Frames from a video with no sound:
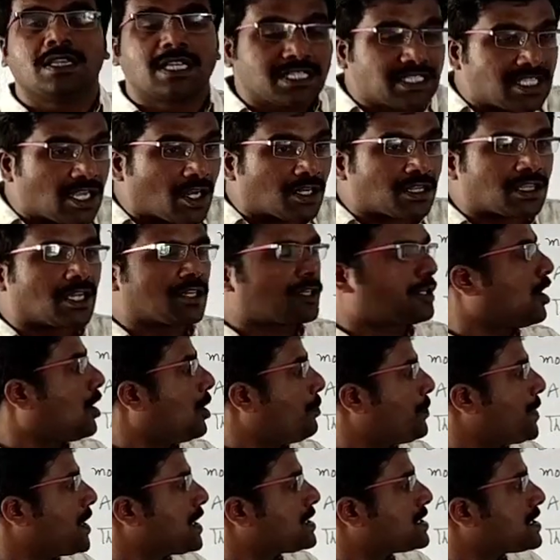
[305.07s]
These are the
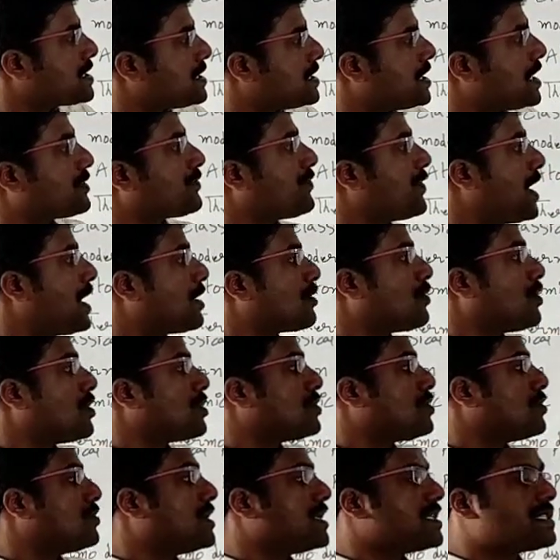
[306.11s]
topics that we are going
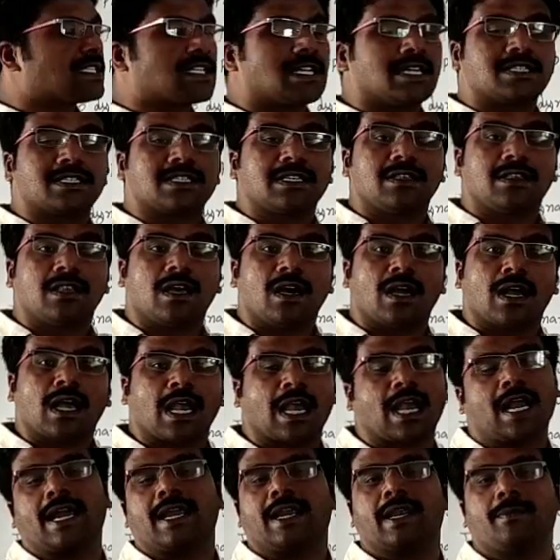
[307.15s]
to discuss in the
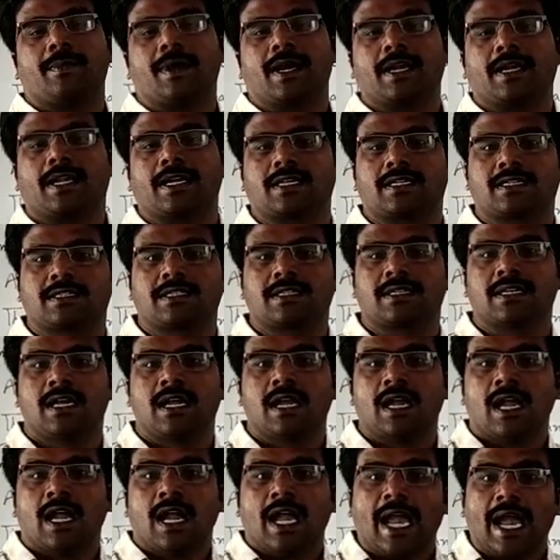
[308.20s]
kinematics.
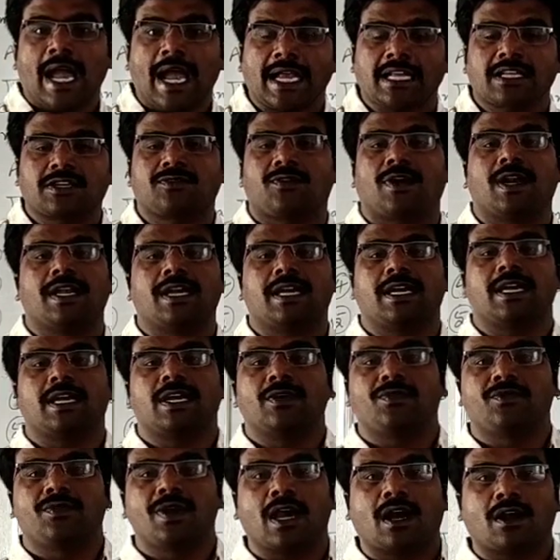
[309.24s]

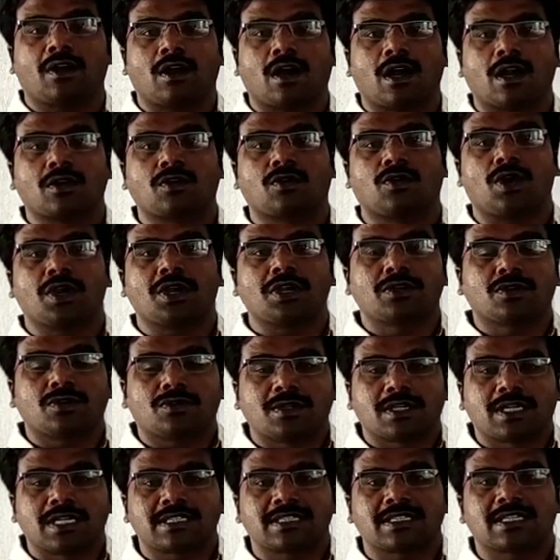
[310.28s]
Actually, we are not going
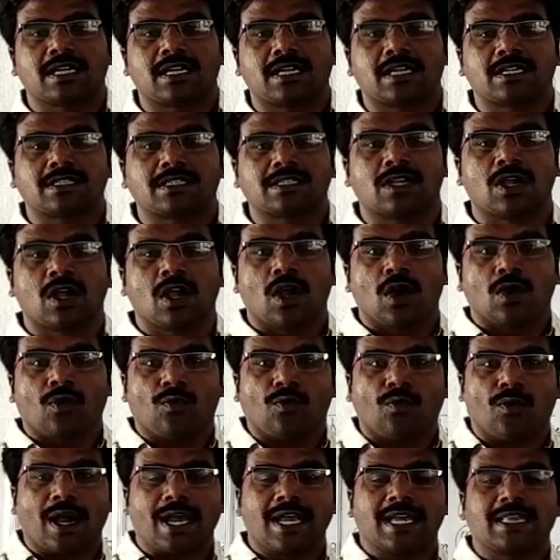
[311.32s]
to discuss
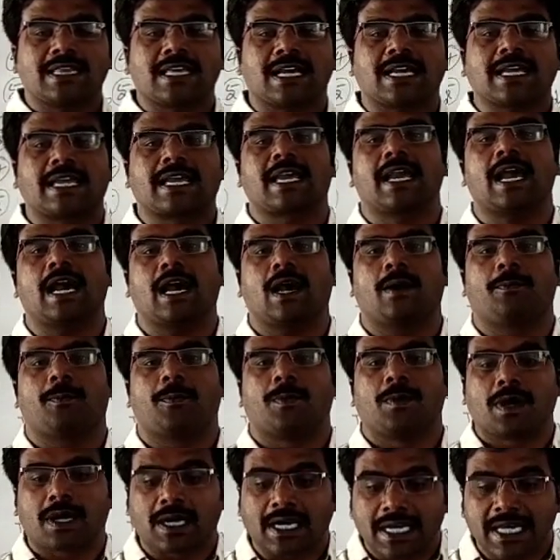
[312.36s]
why the
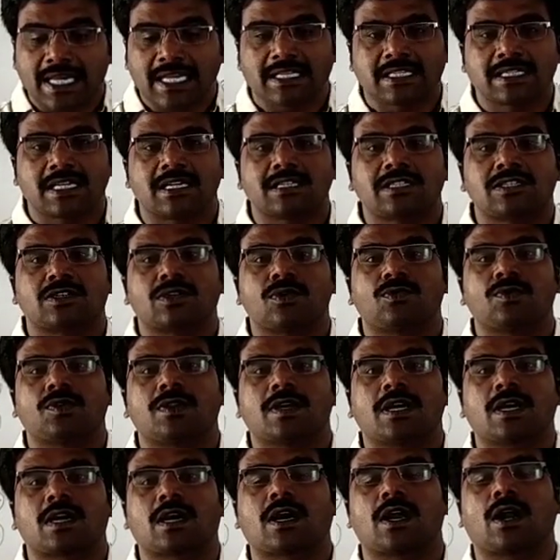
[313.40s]
cap reaches to
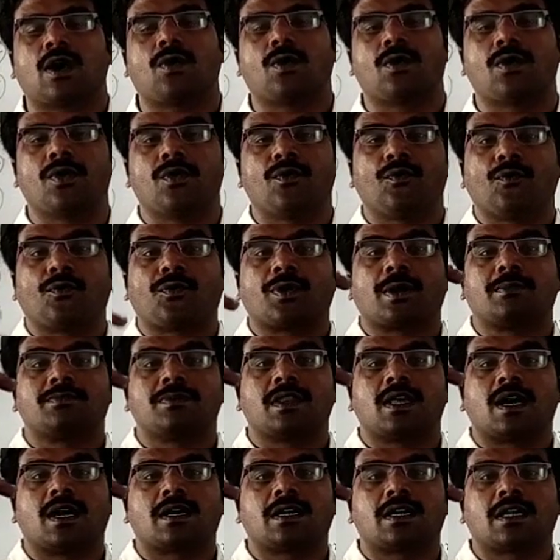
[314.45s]
the ground
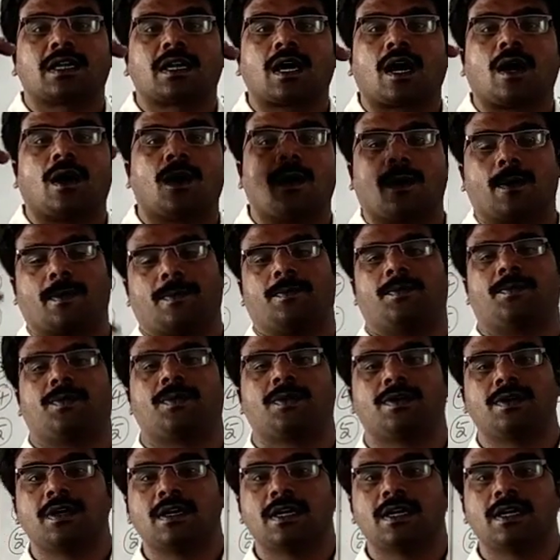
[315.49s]
from the top.